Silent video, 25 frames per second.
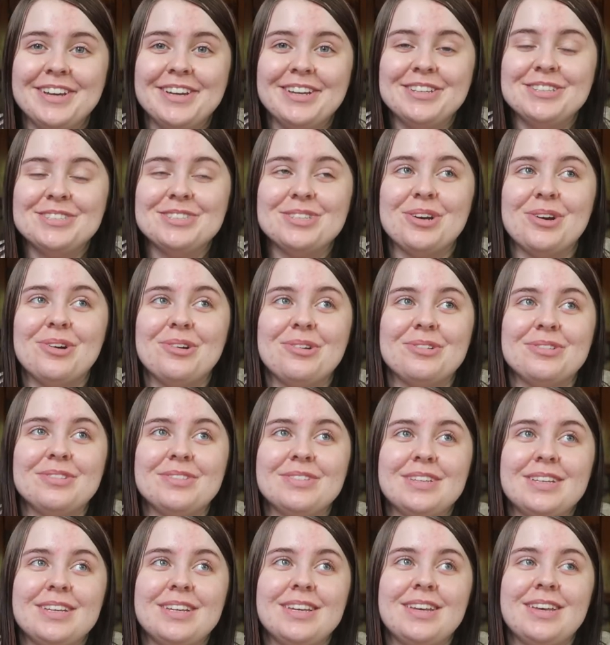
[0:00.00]

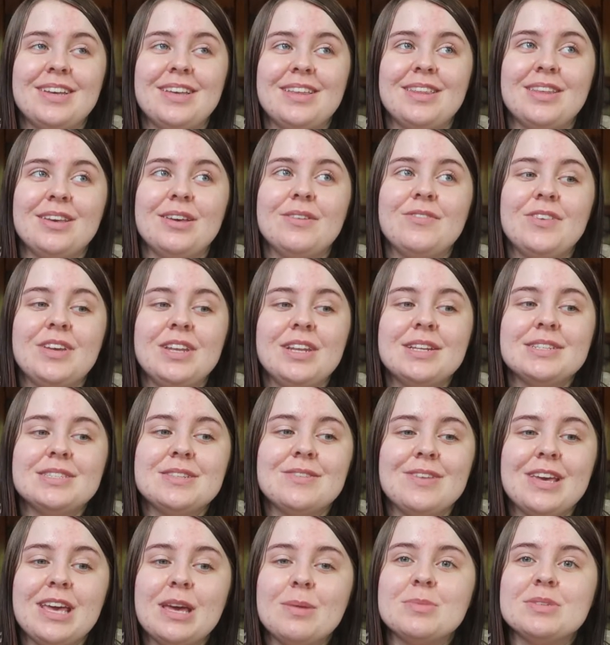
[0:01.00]
So the convenience
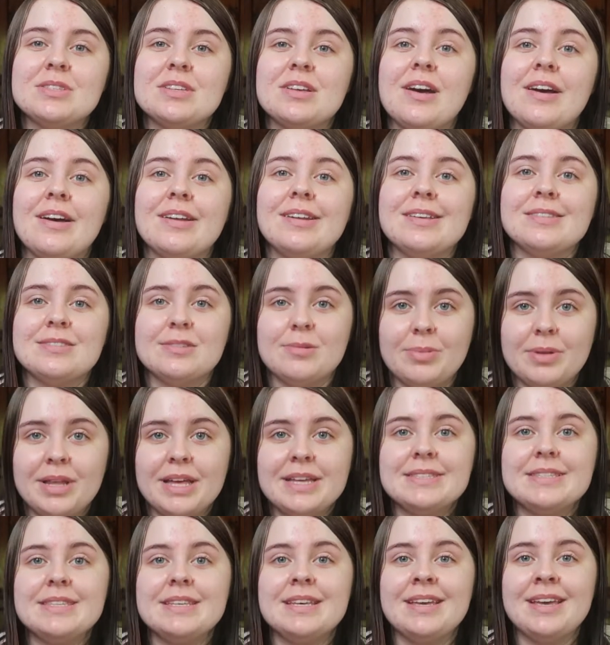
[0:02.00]
of Amazon is a
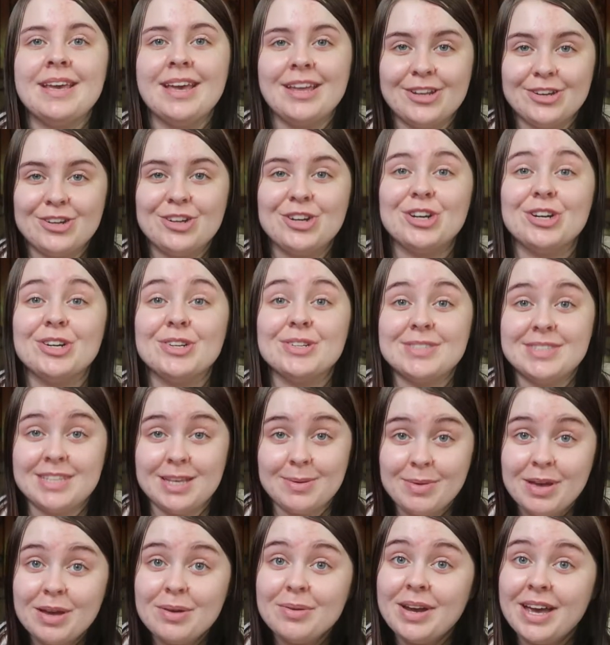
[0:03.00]
blessing and a curse,
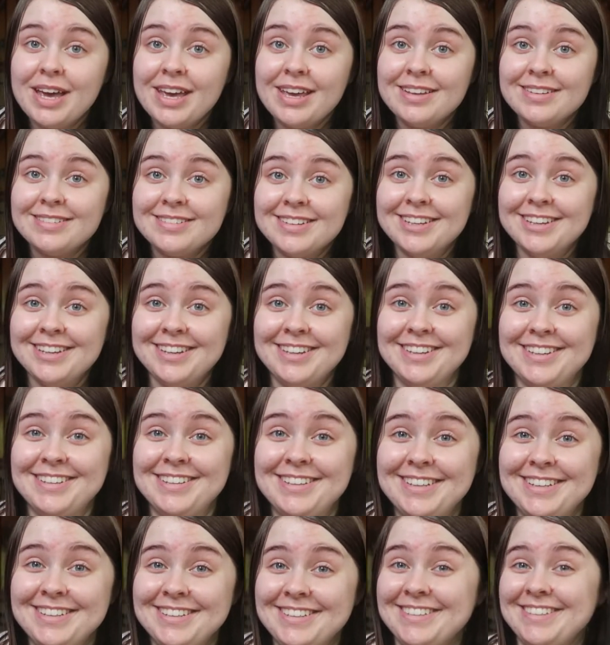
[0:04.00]
am I
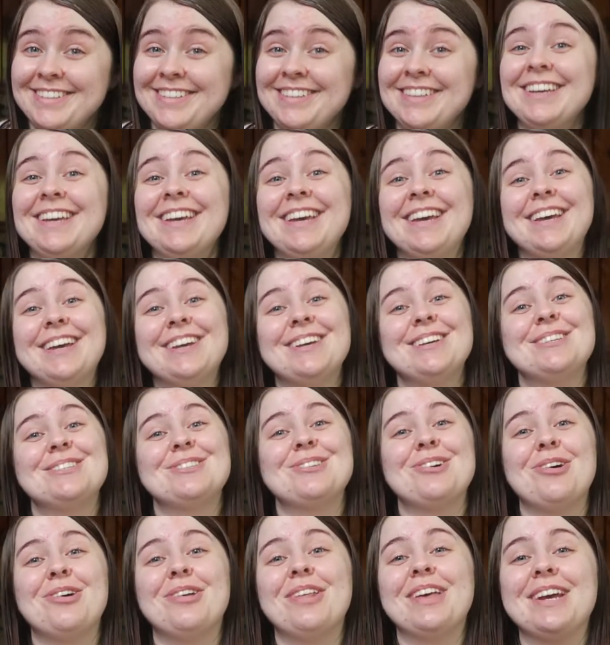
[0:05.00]
right?
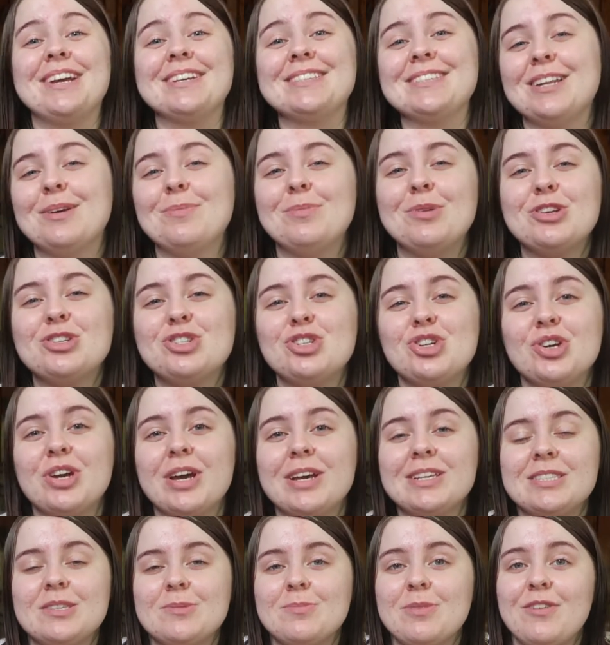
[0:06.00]
So like I said, I'm going to show you
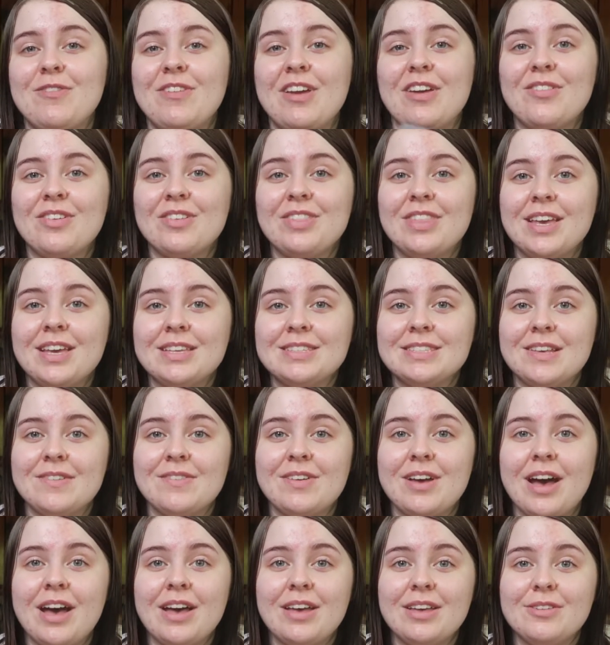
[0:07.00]
guys some of my favorite things
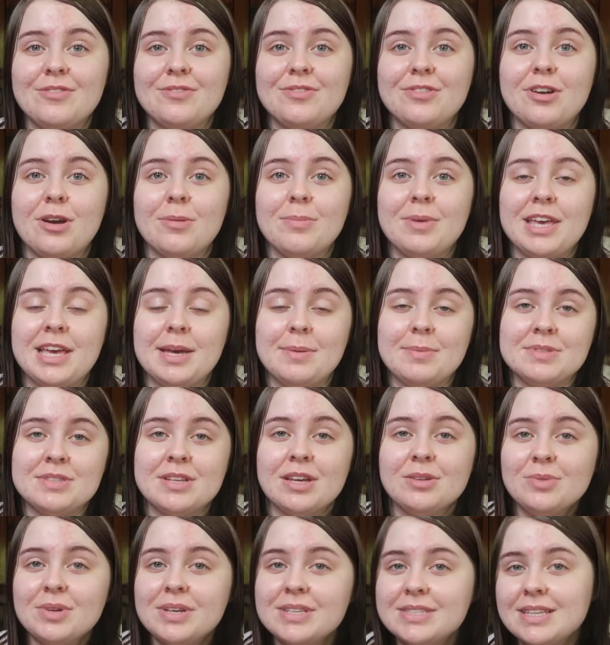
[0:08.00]
I've gotten from
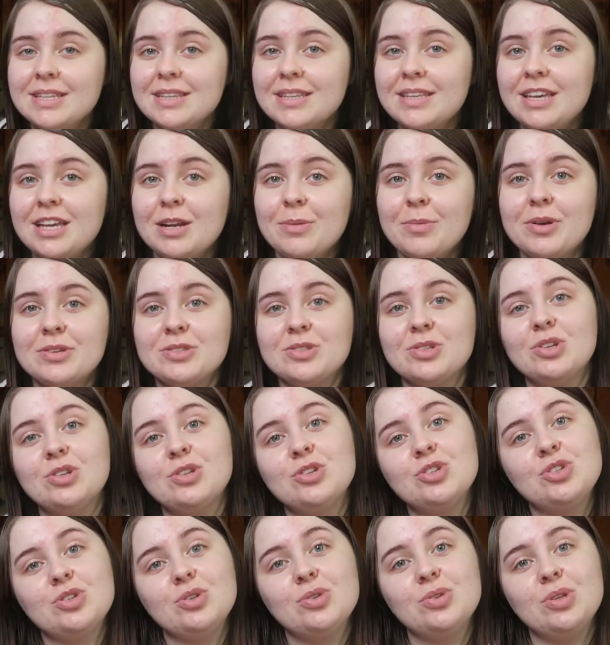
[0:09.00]
Amazon recently, and I'm also going
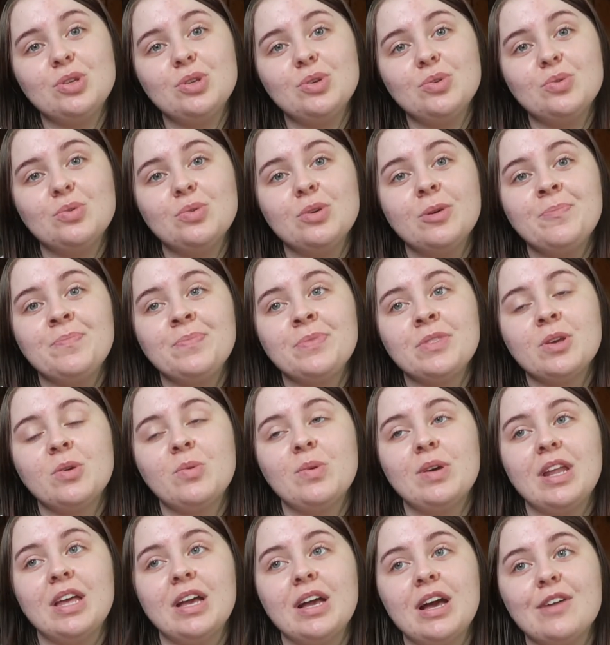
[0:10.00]
to show you
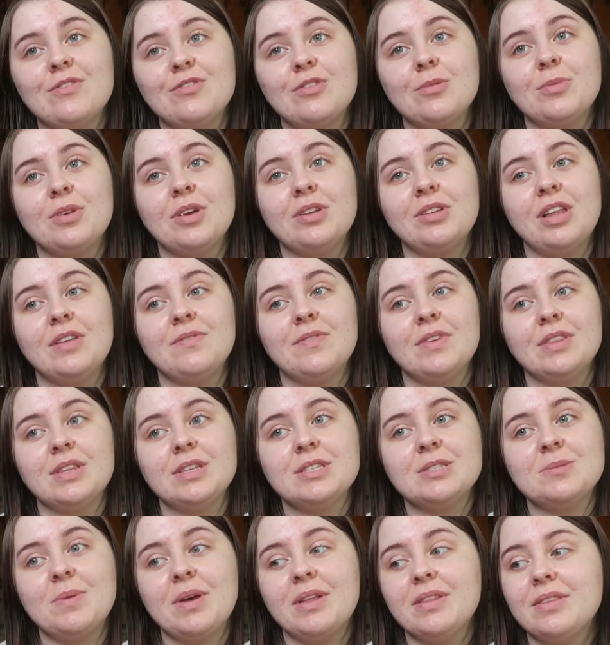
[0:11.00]
what I got from Young Living
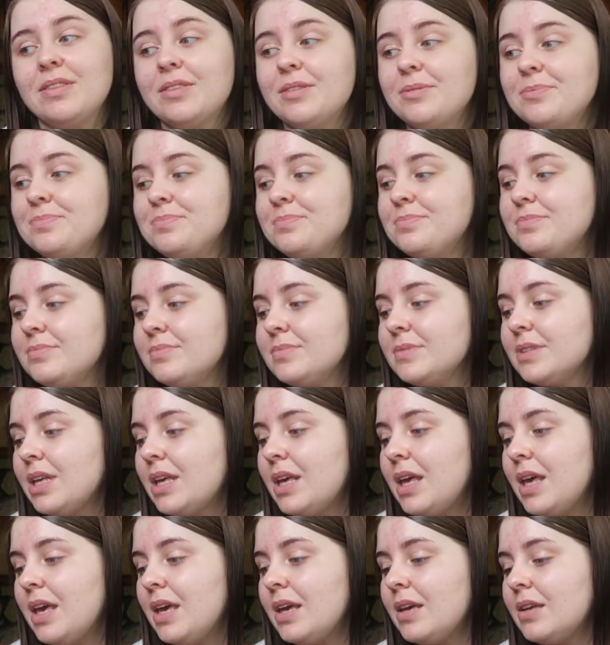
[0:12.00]
this month.
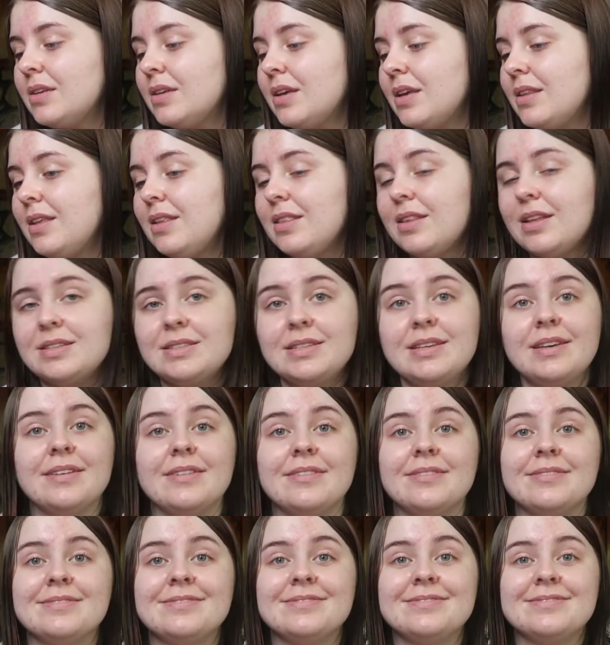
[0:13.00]
And I think that's it.
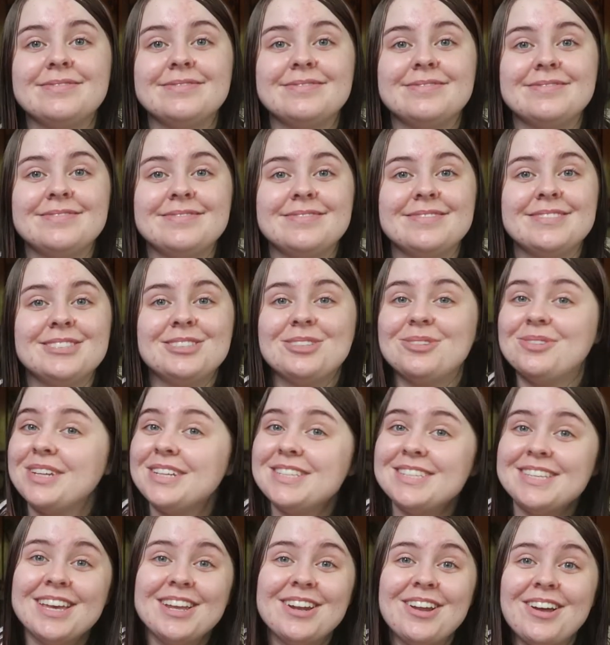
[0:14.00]
So
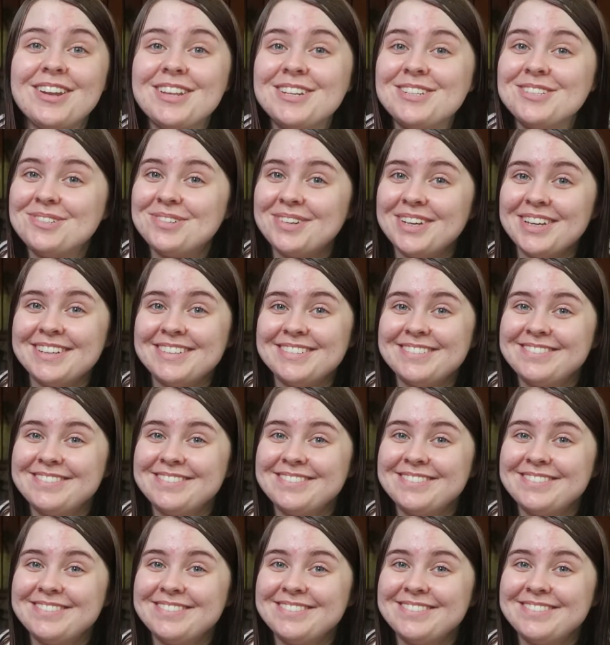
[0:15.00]
let's get on into it.